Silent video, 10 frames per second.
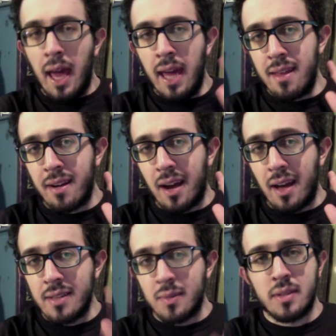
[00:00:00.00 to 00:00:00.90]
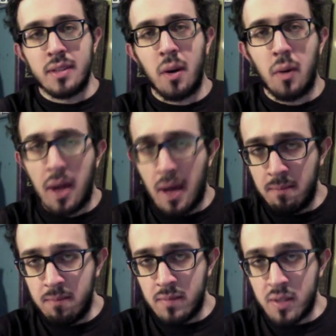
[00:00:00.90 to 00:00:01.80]
Hey there guys, what's going
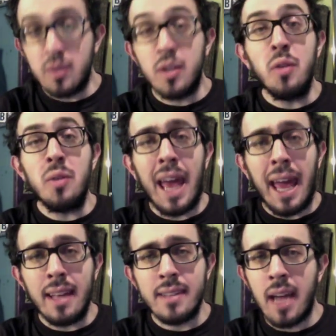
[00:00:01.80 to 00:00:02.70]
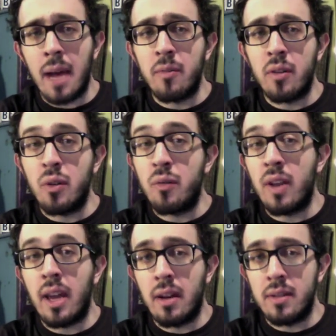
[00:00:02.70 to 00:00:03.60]
on? So it's a new day and time for new
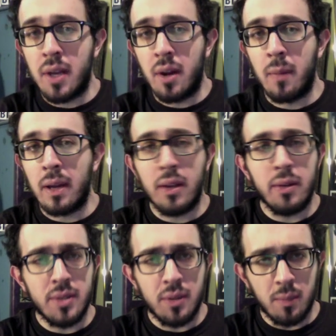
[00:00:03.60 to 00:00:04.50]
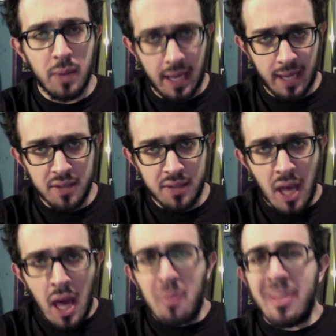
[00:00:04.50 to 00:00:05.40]
videos here on my YouTube page,
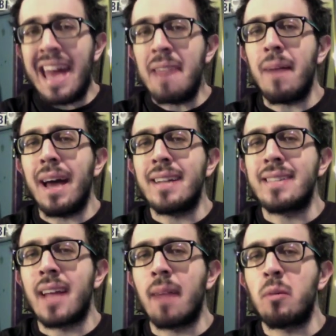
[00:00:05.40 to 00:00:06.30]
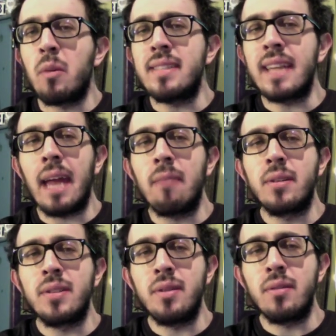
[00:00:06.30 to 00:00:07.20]
and with that in mind, it's time to once again
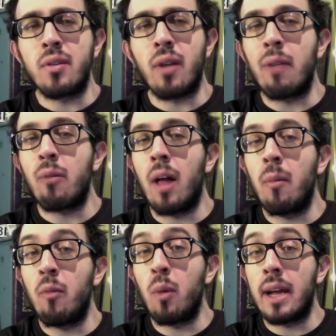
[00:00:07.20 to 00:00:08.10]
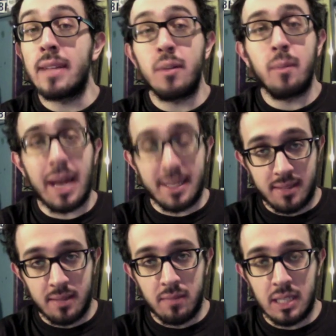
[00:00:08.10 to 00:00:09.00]
pursue the great realm of what I do
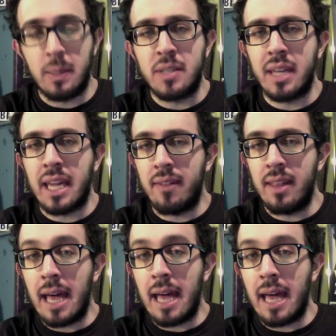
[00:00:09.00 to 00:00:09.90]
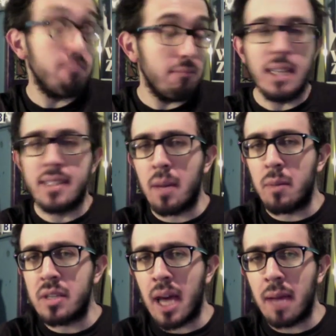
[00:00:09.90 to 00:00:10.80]
best, especially given that it's
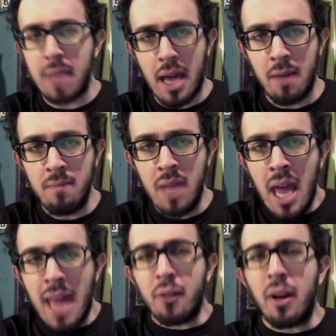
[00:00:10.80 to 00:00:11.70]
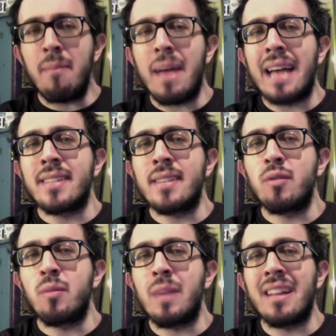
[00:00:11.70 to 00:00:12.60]
summertime now, and the great masses
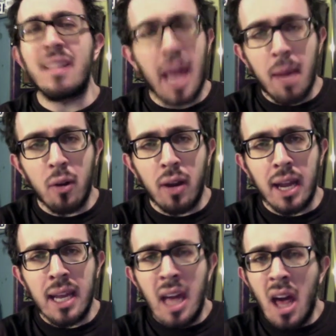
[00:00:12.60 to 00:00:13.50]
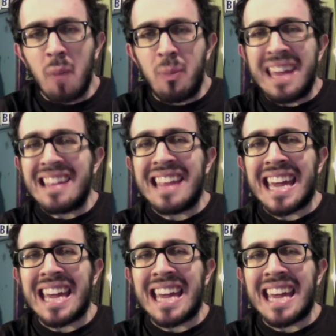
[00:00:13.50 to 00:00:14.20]
will be clamoring, appealing,